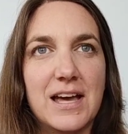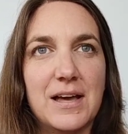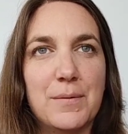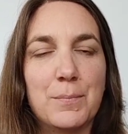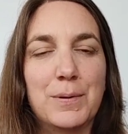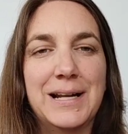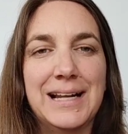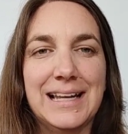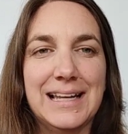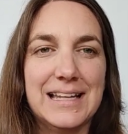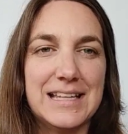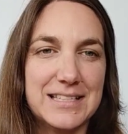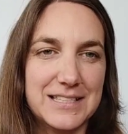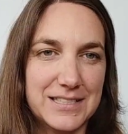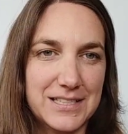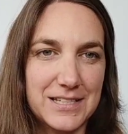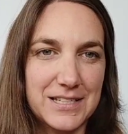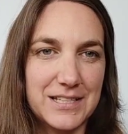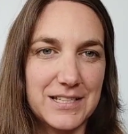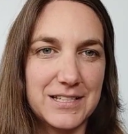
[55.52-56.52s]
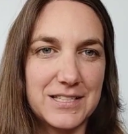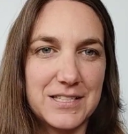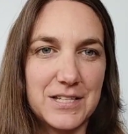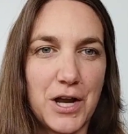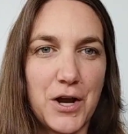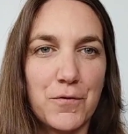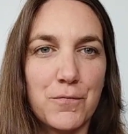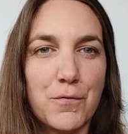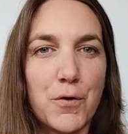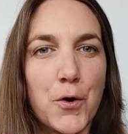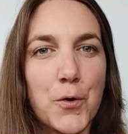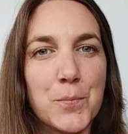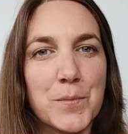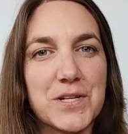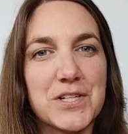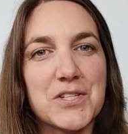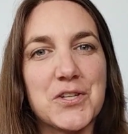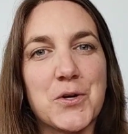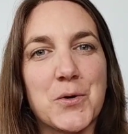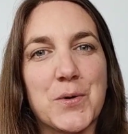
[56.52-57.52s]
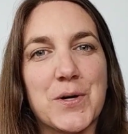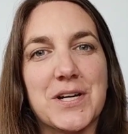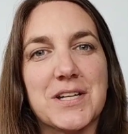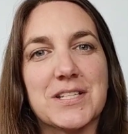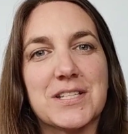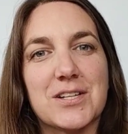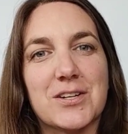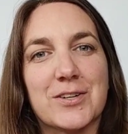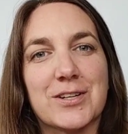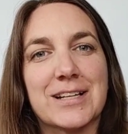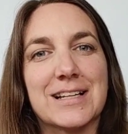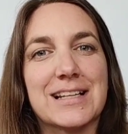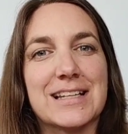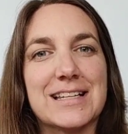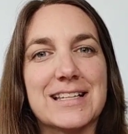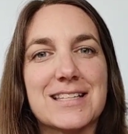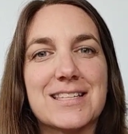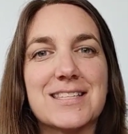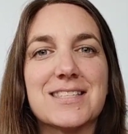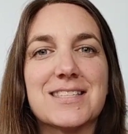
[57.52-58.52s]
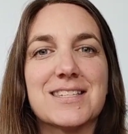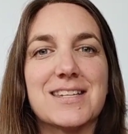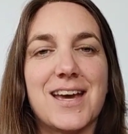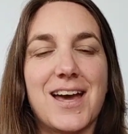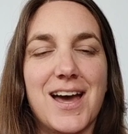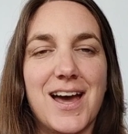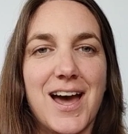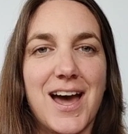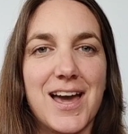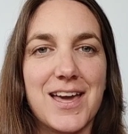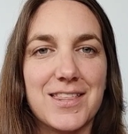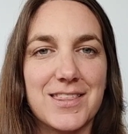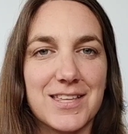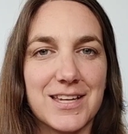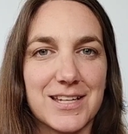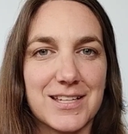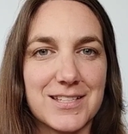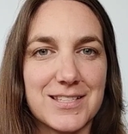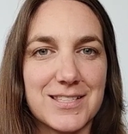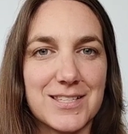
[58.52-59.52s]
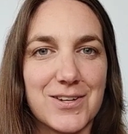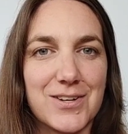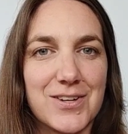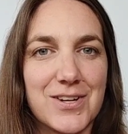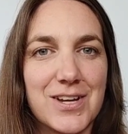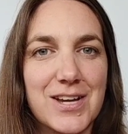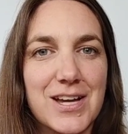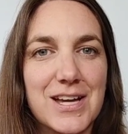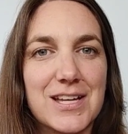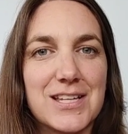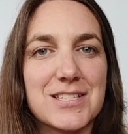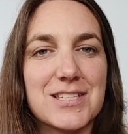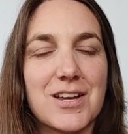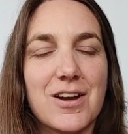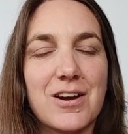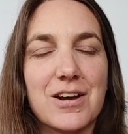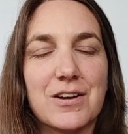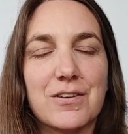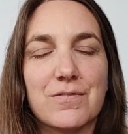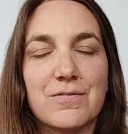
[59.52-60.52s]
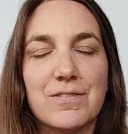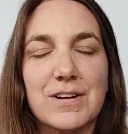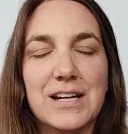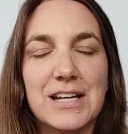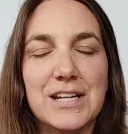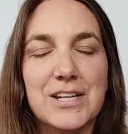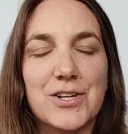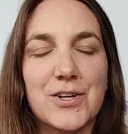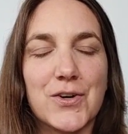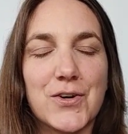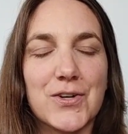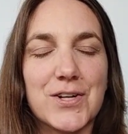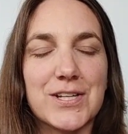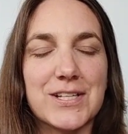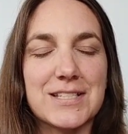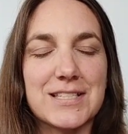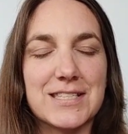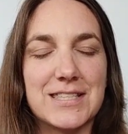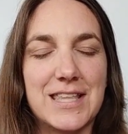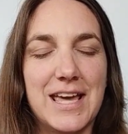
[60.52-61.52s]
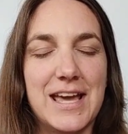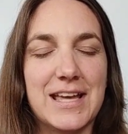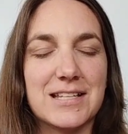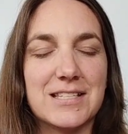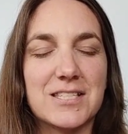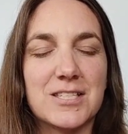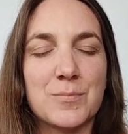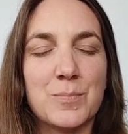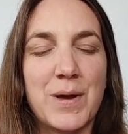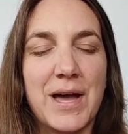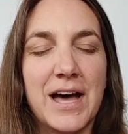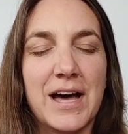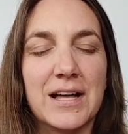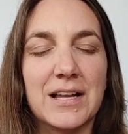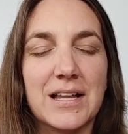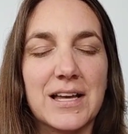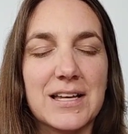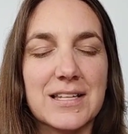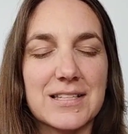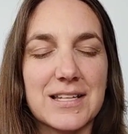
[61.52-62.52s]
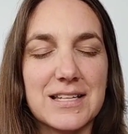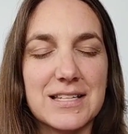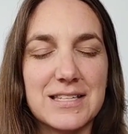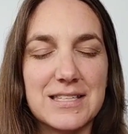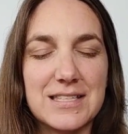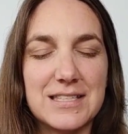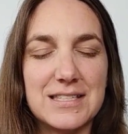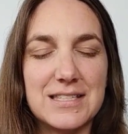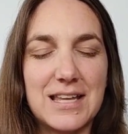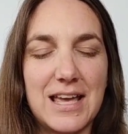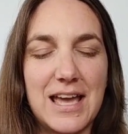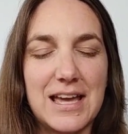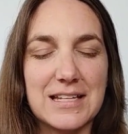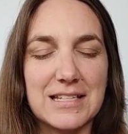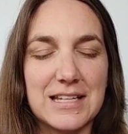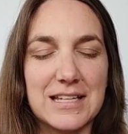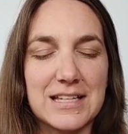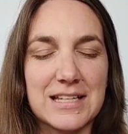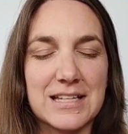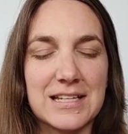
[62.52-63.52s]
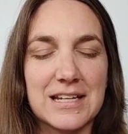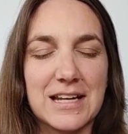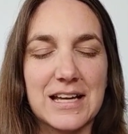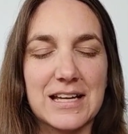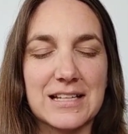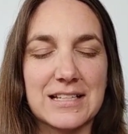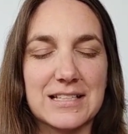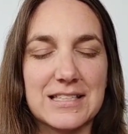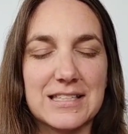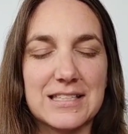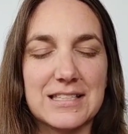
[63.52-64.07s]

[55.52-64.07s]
pleasant aroma to it, or at least I think so. So I could really notice that smell as I sat in and